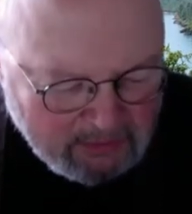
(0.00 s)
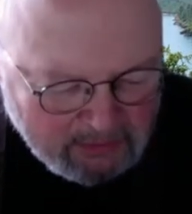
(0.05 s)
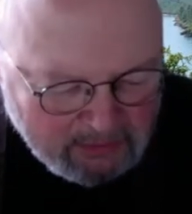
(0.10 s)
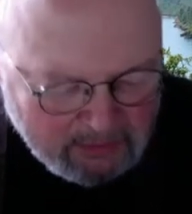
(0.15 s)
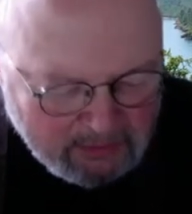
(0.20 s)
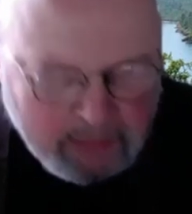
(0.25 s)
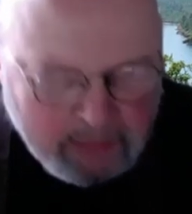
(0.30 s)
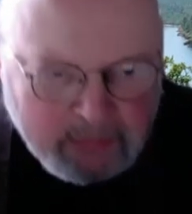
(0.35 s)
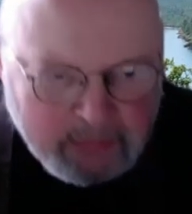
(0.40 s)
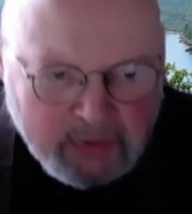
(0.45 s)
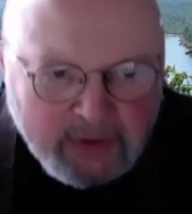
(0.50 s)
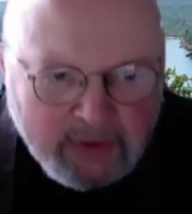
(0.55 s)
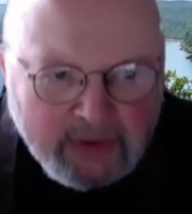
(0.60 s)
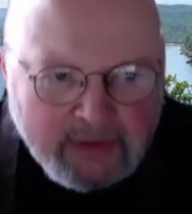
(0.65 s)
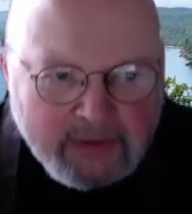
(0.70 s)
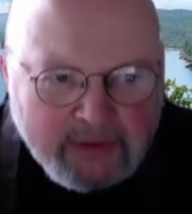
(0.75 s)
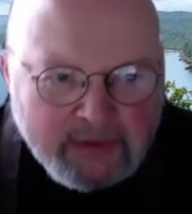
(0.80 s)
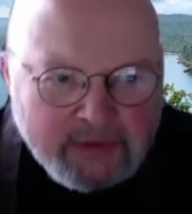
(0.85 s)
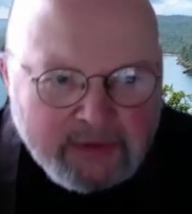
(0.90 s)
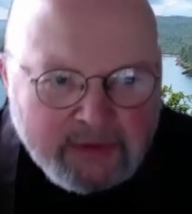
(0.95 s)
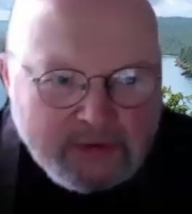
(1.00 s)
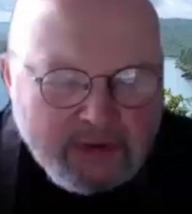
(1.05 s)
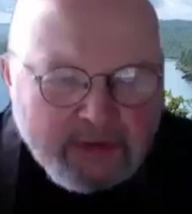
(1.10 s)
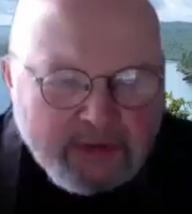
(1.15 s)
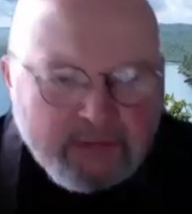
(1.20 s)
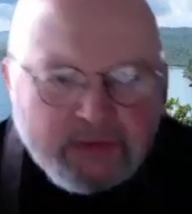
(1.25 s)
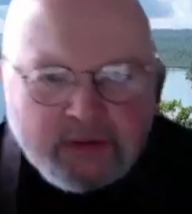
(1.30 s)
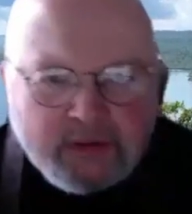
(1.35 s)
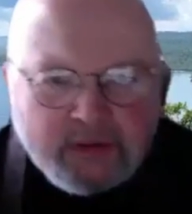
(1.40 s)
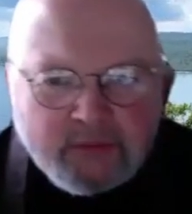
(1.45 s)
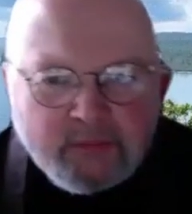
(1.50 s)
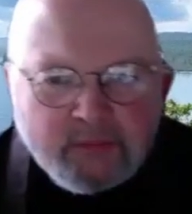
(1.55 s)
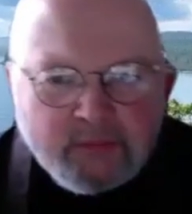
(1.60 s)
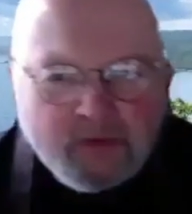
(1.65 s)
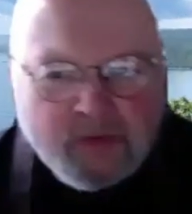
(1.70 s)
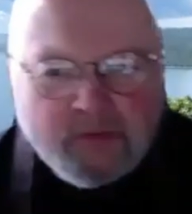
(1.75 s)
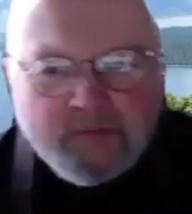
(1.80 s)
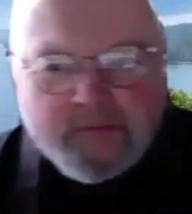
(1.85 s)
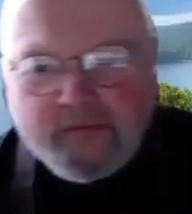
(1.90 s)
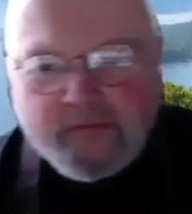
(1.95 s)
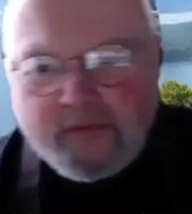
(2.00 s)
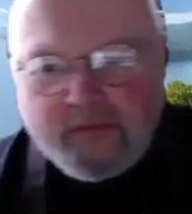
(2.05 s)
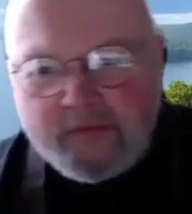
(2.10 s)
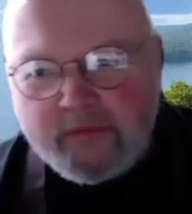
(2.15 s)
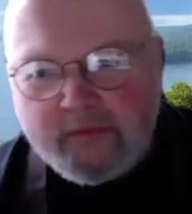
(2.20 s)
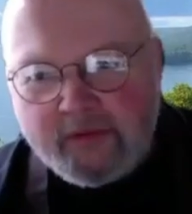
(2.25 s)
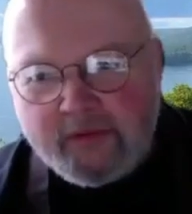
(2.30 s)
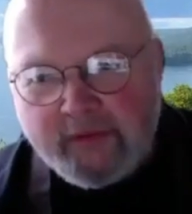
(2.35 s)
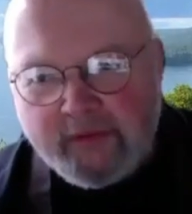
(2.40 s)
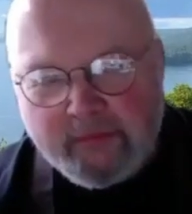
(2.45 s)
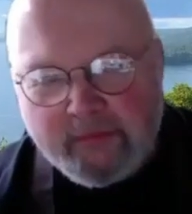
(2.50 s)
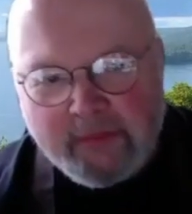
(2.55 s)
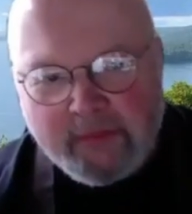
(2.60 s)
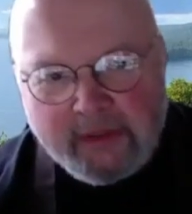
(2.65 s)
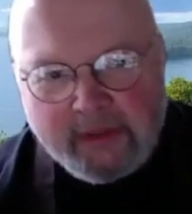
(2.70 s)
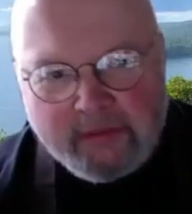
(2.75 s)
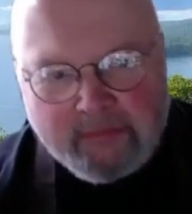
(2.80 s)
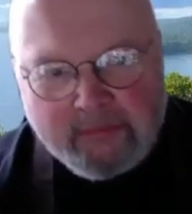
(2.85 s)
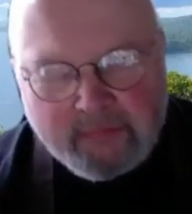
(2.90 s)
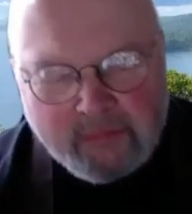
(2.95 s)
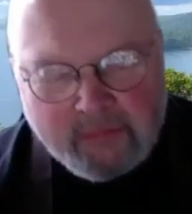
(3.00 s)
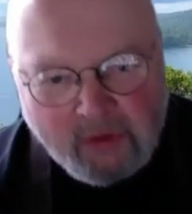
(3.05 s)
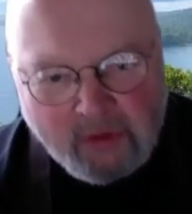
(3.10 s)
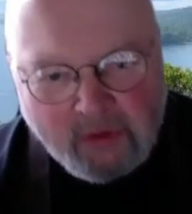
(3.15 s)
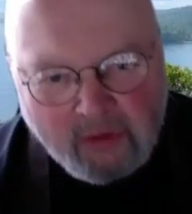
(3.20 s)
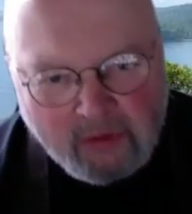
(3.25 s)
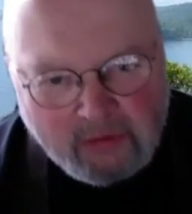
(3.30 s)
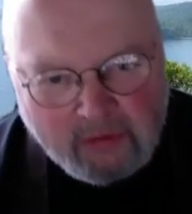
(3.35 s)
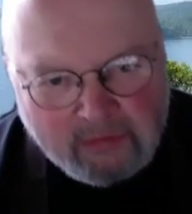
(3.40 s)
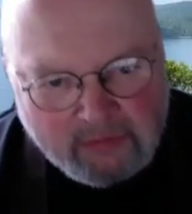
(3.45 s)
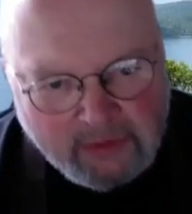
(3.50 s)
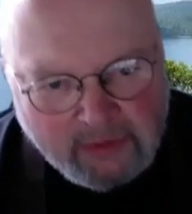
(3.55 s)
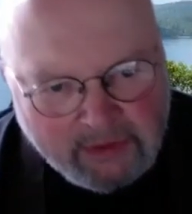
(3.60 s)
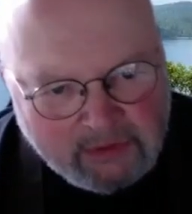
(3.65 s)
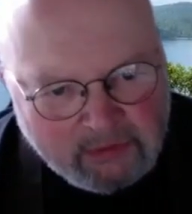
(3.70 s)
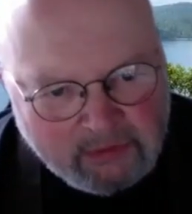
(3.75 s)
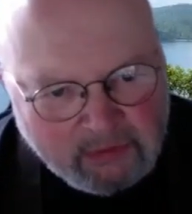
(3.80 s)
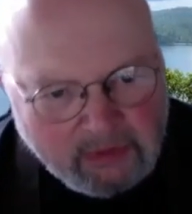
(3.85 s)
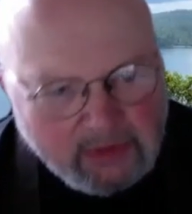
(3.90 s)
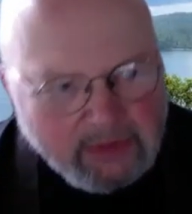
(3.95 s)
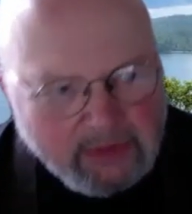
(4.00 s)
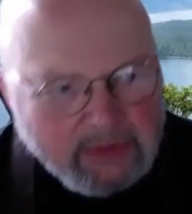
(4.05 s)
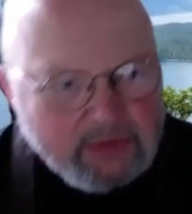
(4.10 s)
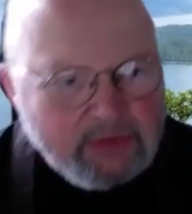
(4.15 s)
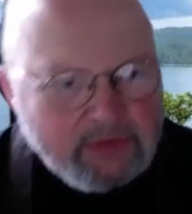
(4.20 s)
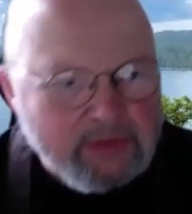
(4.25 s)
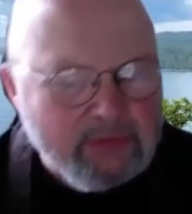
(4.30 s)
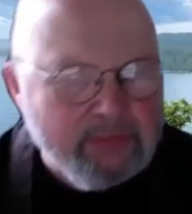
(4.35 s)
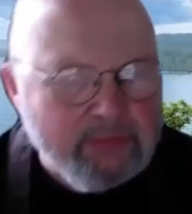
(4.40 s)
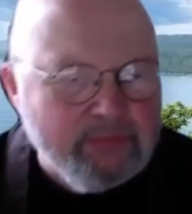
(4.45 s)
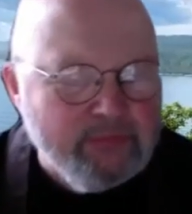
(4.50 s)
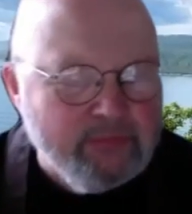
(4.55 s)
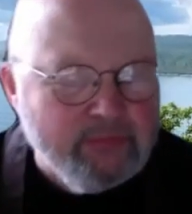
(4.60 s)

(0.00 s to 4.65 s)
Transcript: completely distinguishable from what we might call natural action.